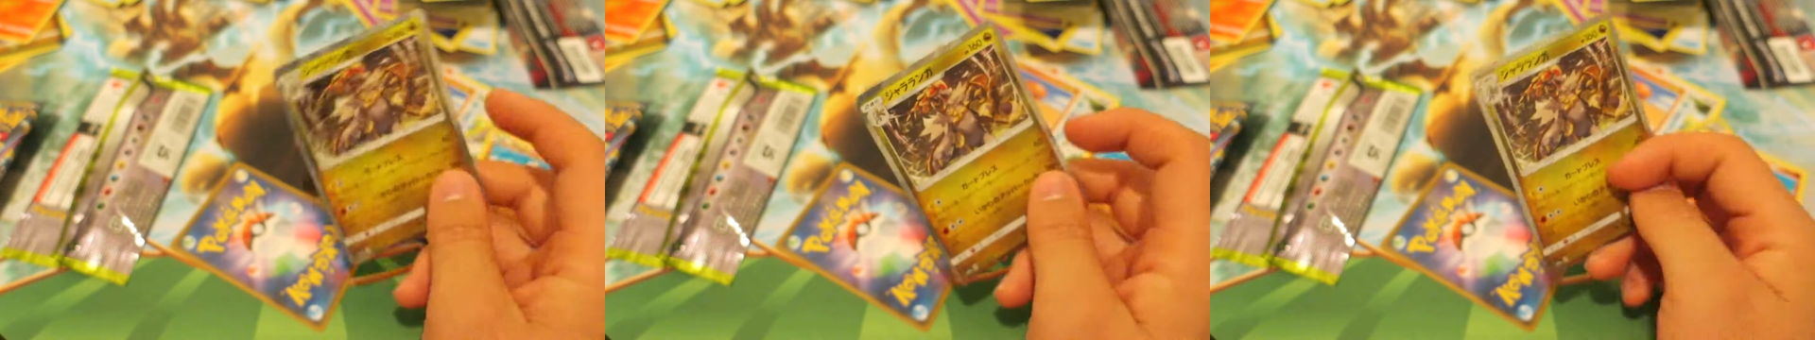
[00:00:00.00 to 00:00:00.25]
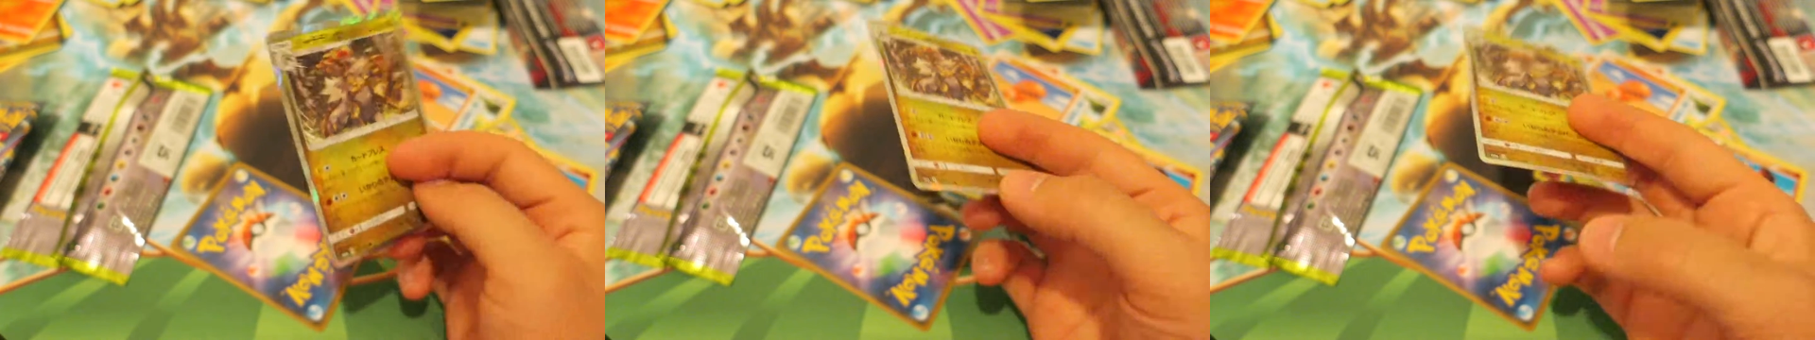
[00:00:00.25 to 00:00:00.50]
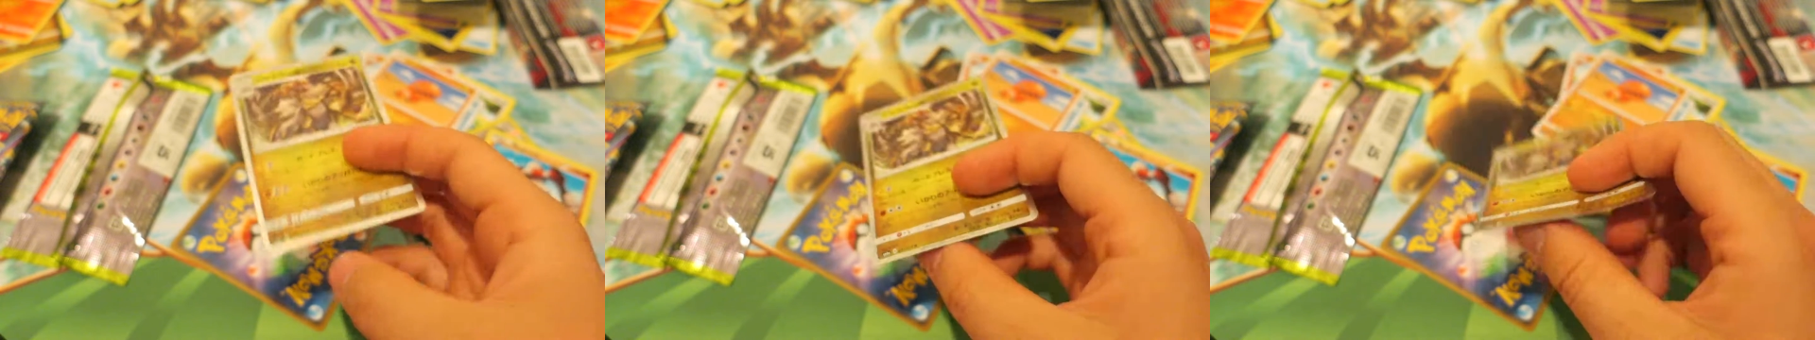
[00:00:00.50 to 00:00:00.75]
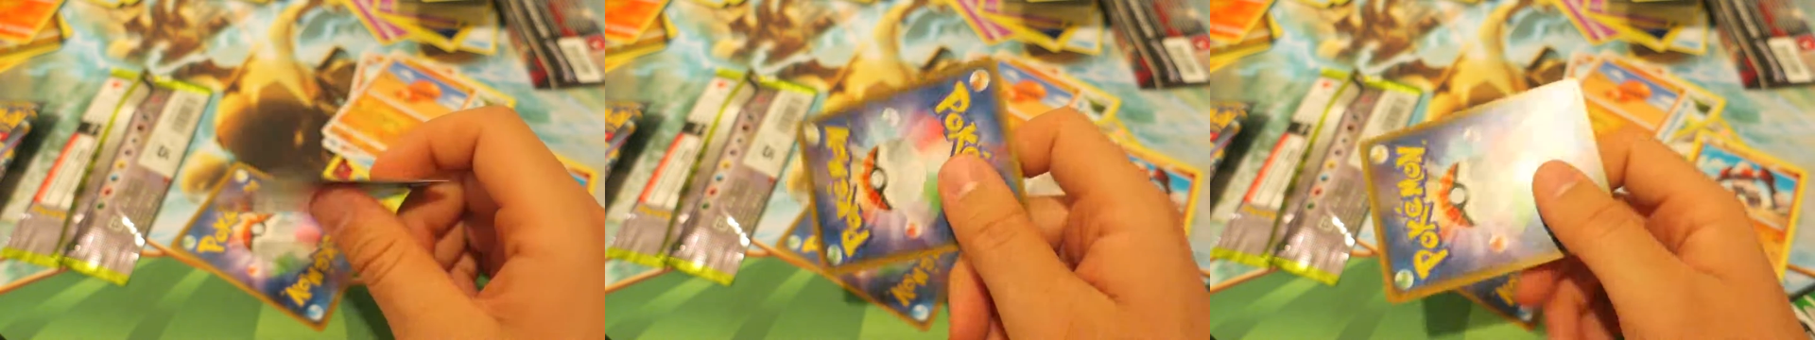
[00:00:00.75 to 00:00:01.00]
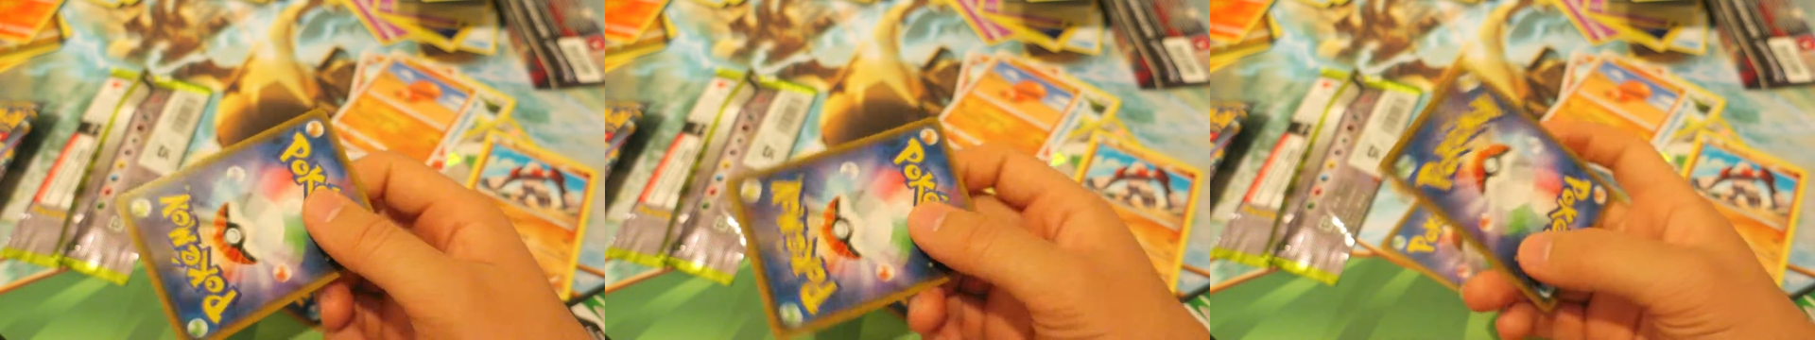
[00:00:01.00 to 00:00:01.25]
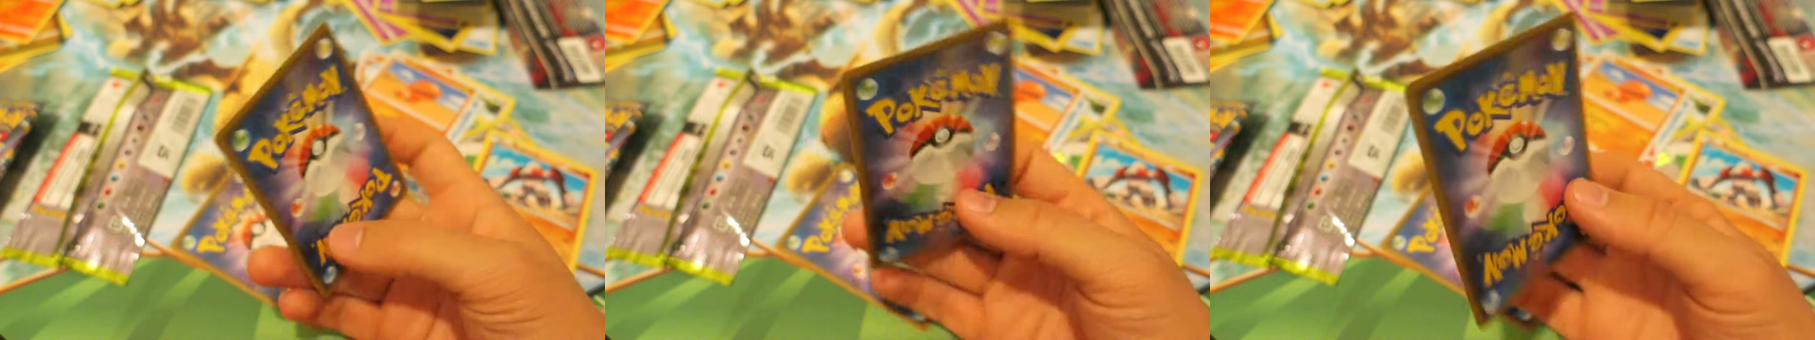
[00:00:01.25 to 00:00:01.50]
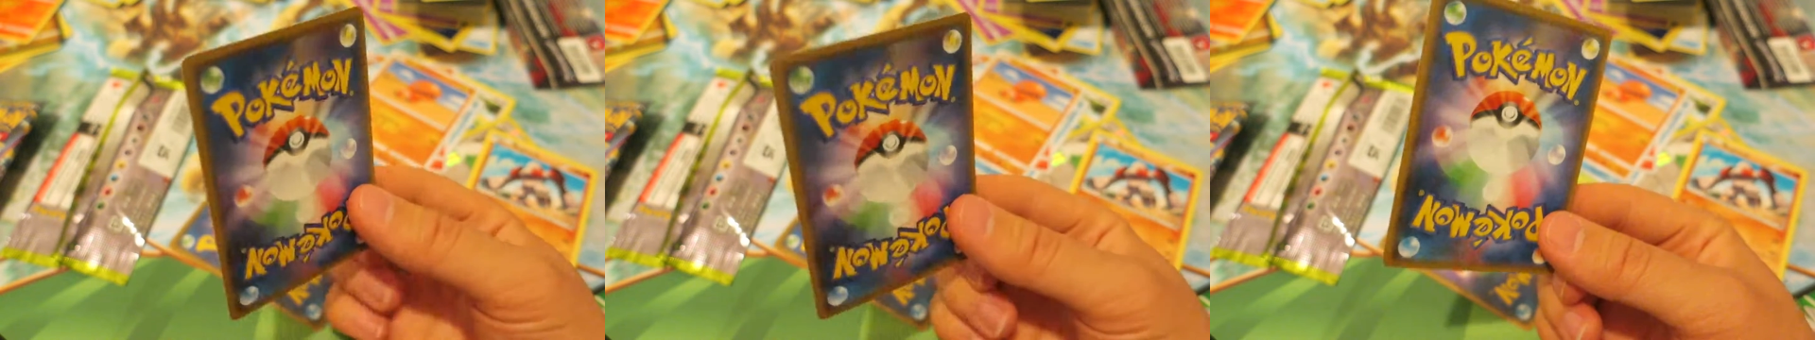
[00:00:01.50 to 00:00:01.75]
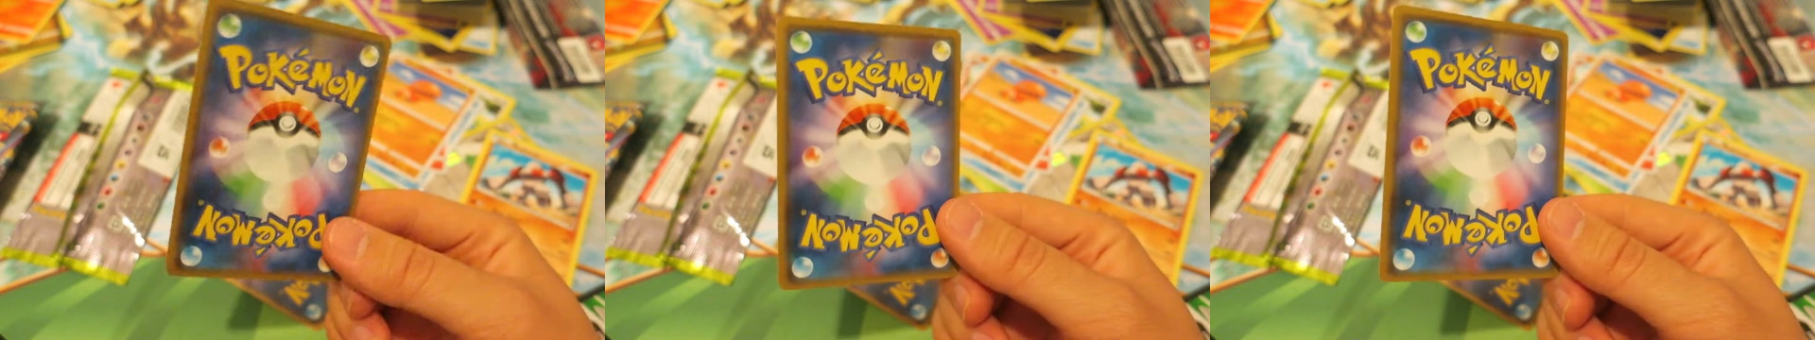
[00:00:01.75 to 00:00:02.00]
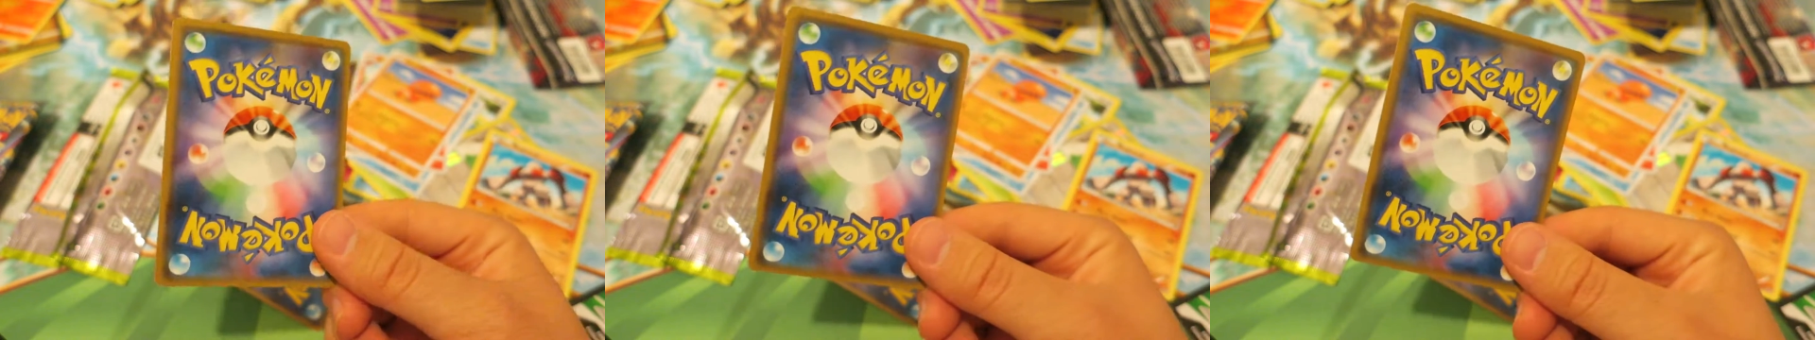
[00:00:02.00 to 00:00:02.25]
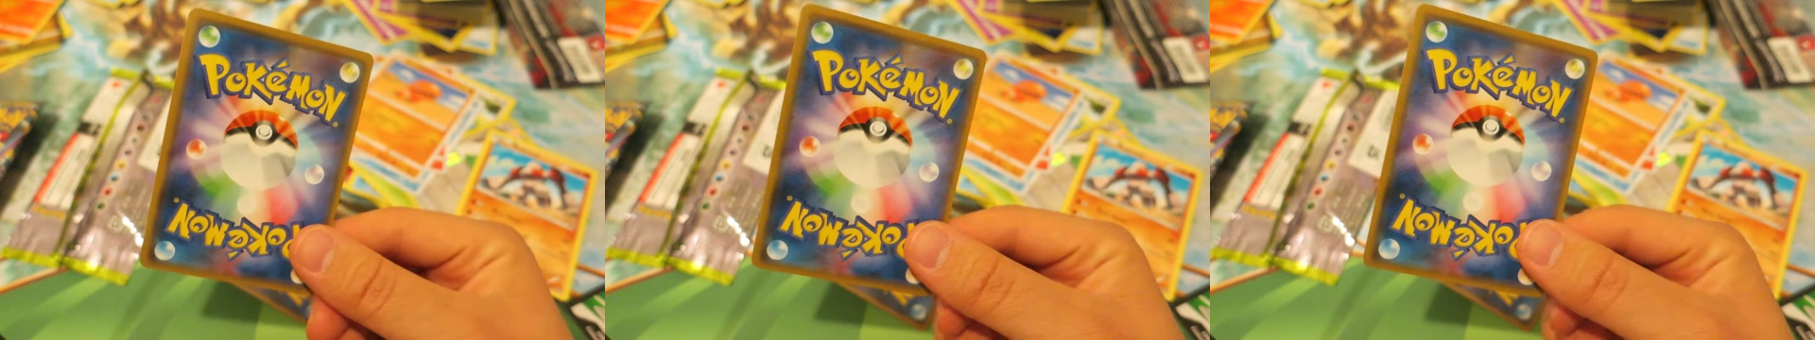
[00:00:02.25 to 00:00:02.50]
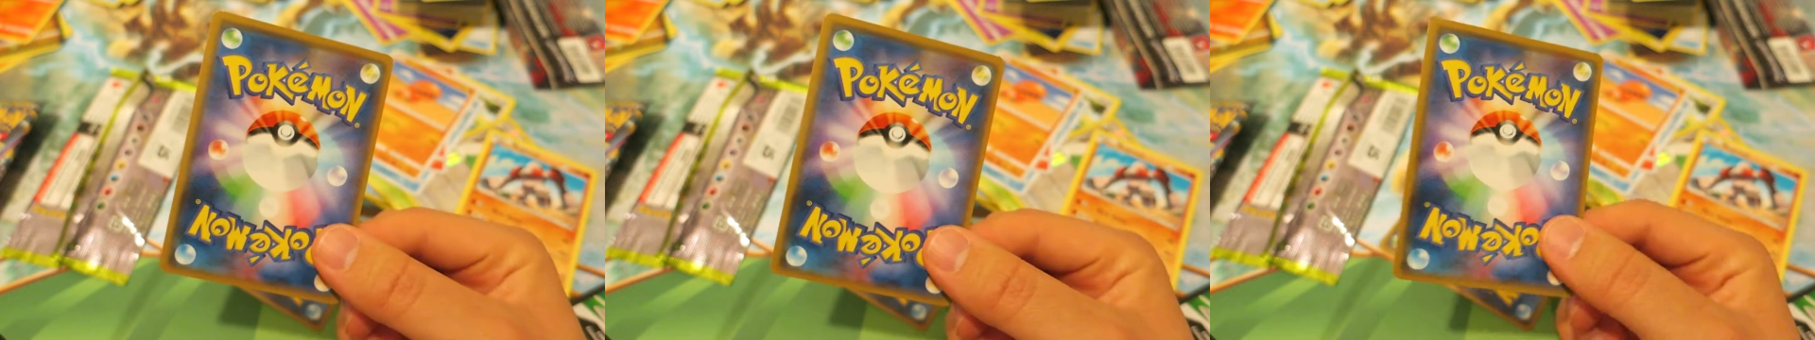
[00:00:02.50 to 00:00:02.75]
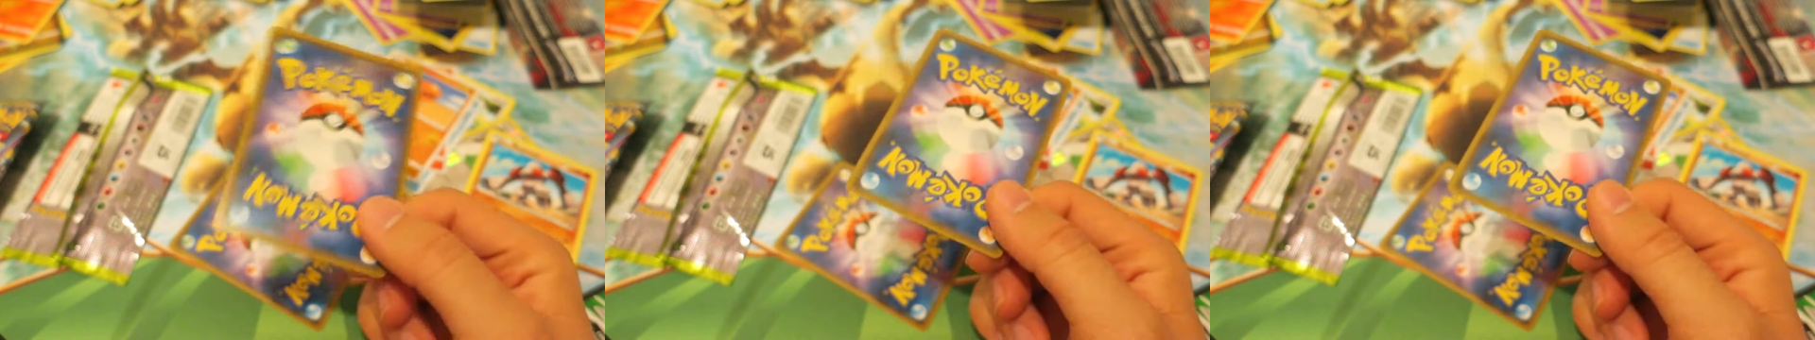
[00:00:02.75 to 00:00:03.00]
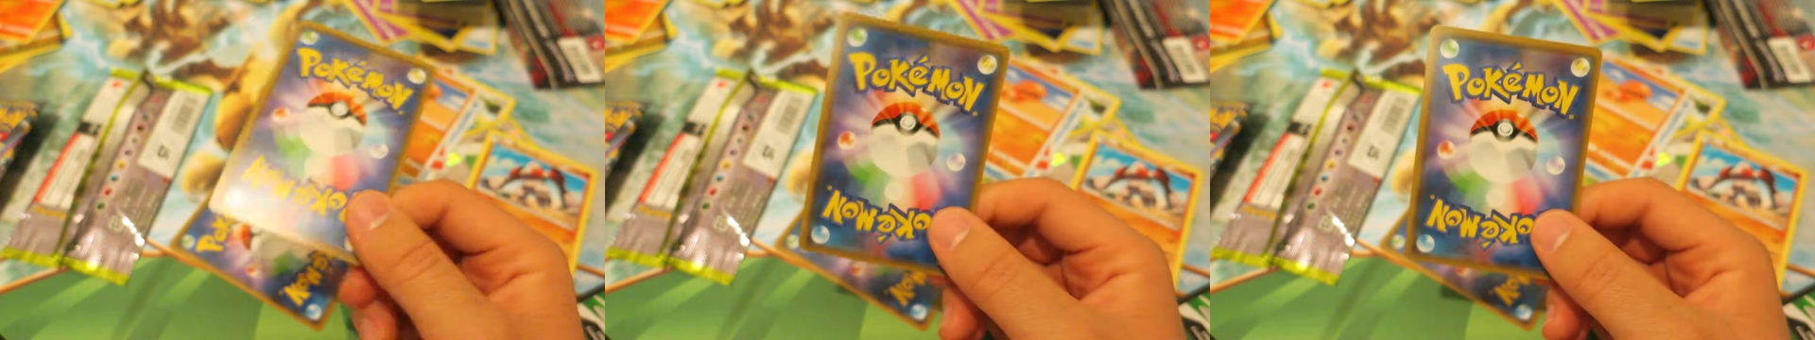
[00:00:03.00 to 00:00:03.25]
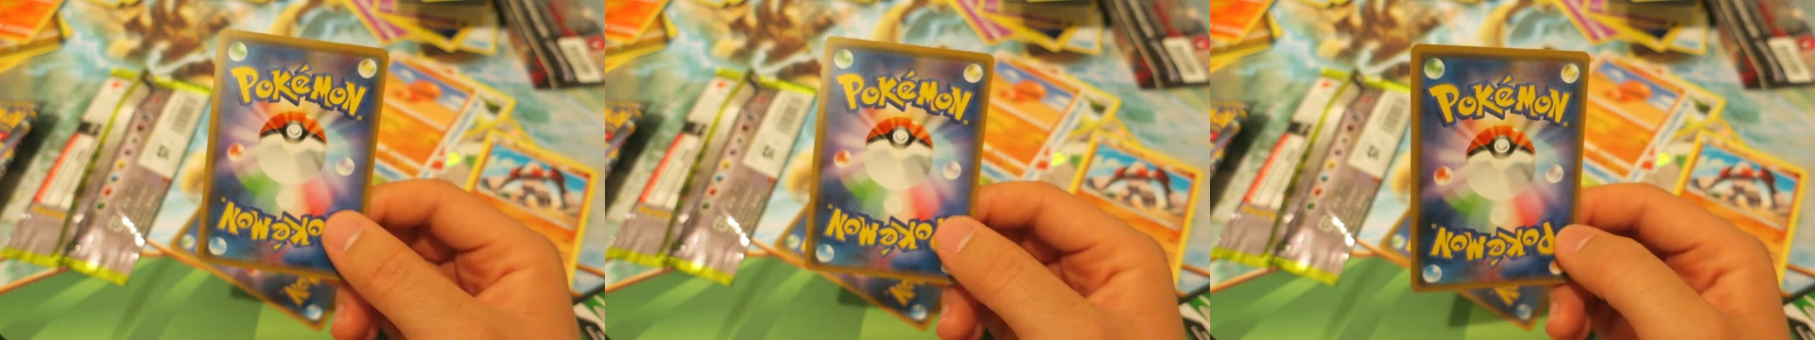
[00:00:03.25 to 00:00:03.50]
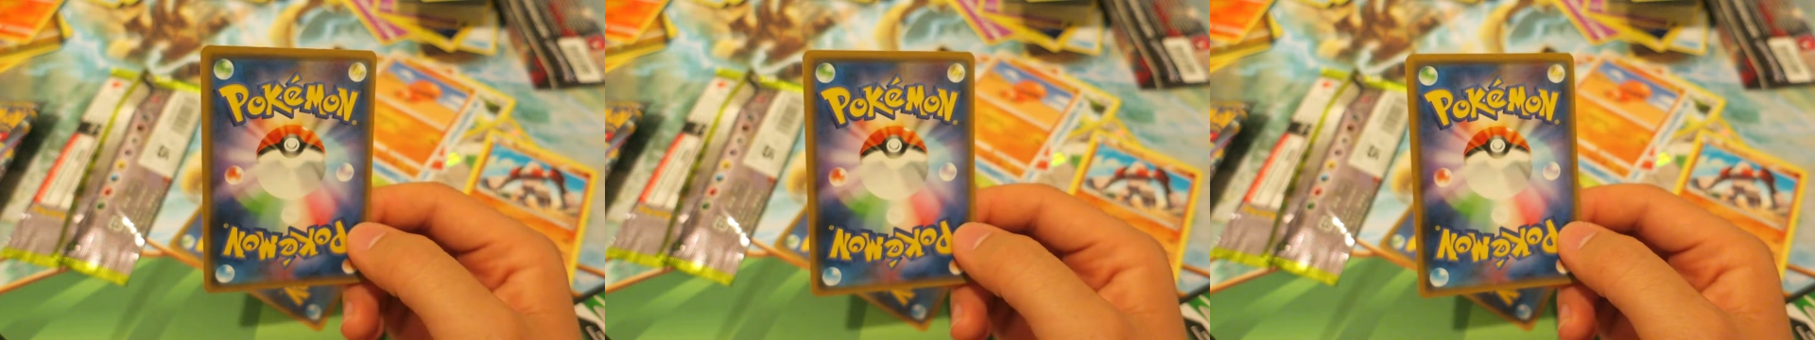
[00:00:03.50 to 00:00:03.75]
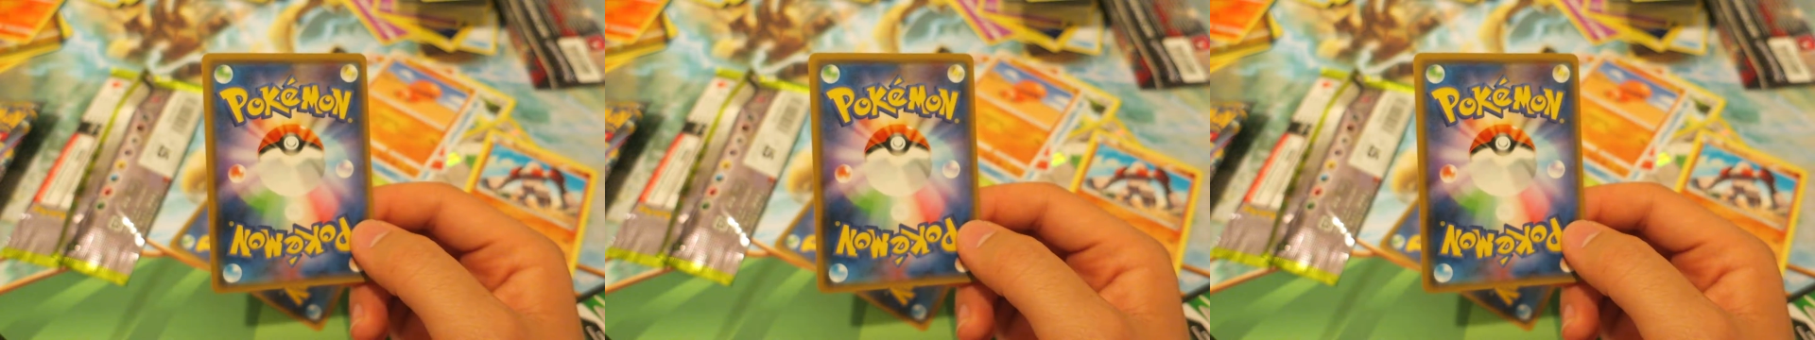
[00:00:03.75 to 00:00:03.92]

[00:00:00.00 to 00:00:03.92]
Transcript: Nobody's mouth can be seen.